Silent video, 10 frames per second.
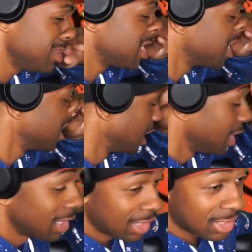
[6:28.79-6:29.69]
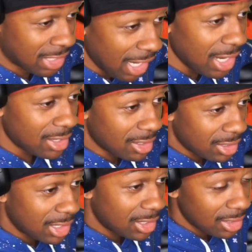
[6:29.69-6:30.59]
So,
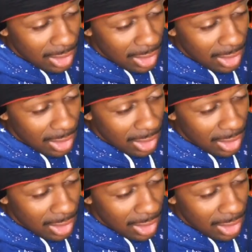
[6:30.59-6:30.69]
technically,